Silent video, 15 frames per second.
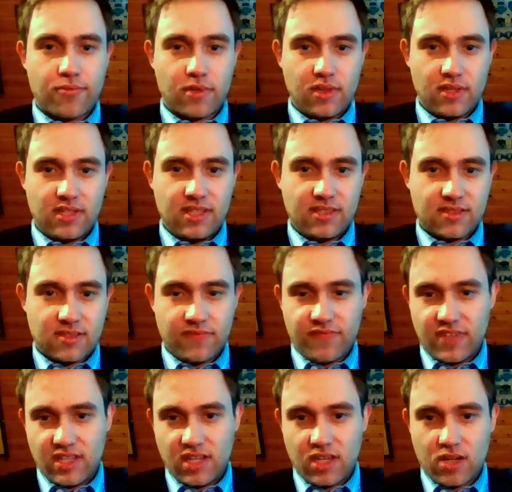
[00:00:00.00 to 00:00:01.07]
released
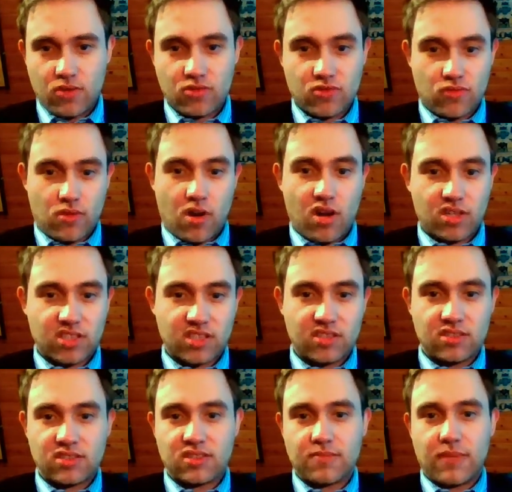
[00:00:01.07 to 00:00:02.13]
videos or
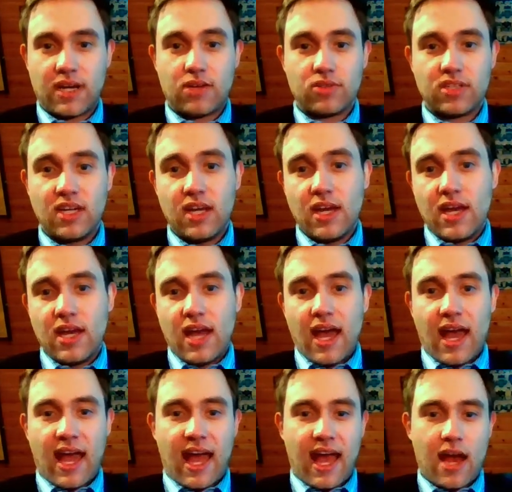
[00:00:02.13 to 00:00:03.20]
articles about
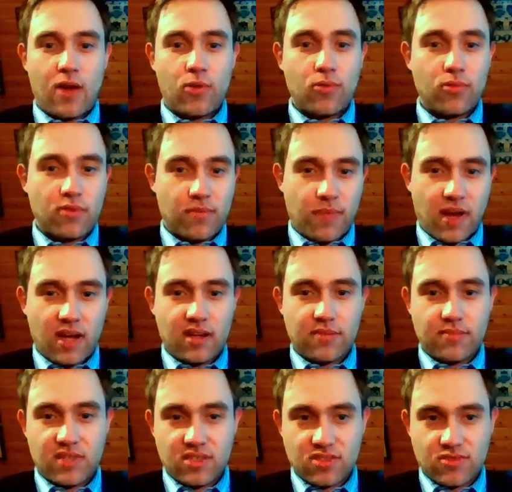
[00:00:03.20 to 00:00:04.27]
how the Biden
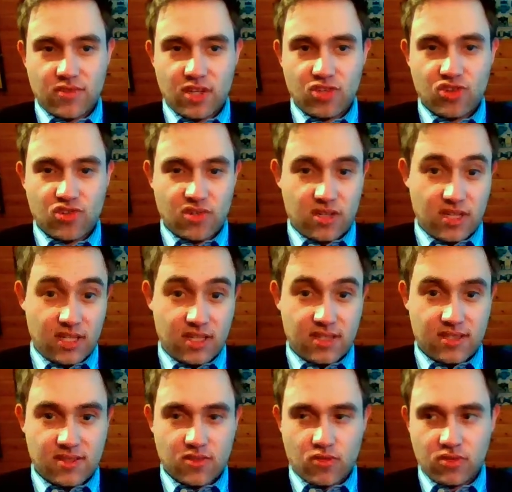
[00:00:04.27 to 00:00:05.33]
administration
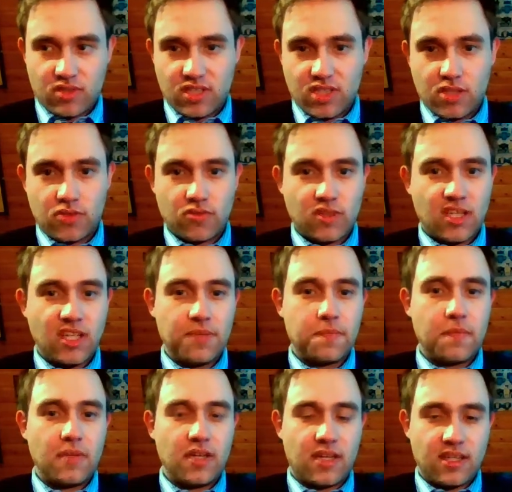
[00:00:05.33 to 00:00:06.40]
is continuing to keep
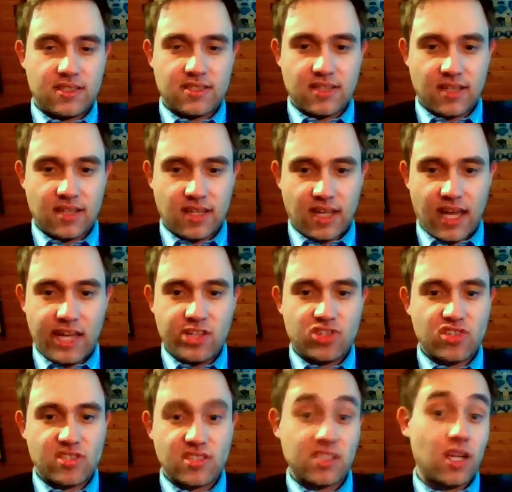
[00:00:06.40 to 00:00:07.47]
kids in
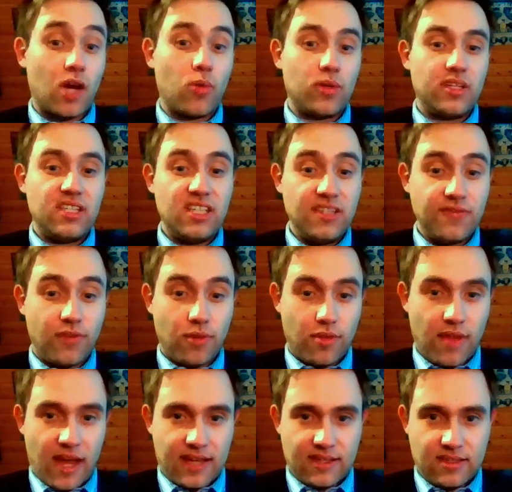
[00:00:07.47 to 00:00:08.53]
cages and how evil
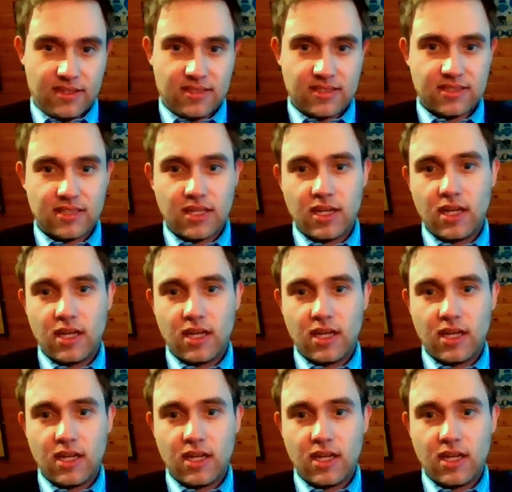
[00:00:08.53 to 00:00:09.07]
that is.